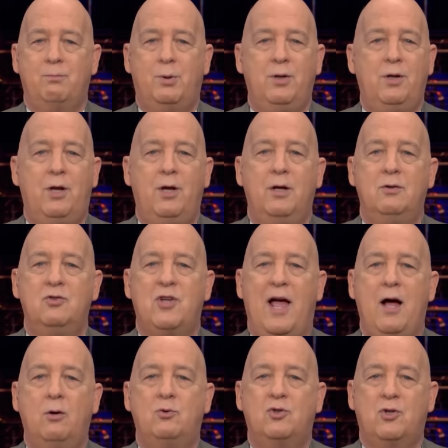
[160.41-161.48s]
begins
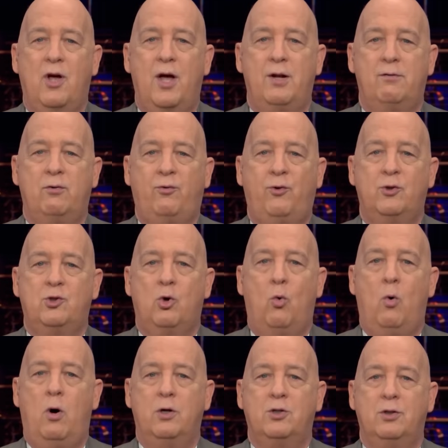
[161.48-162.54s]
outside of official
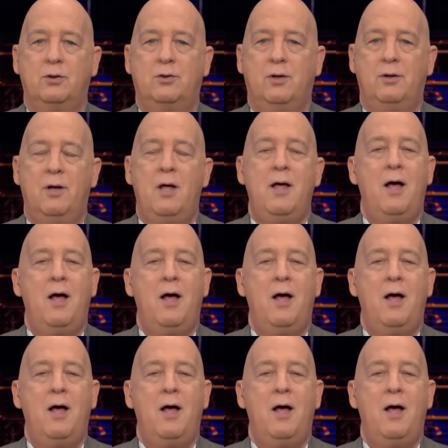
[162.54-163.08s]
Washington.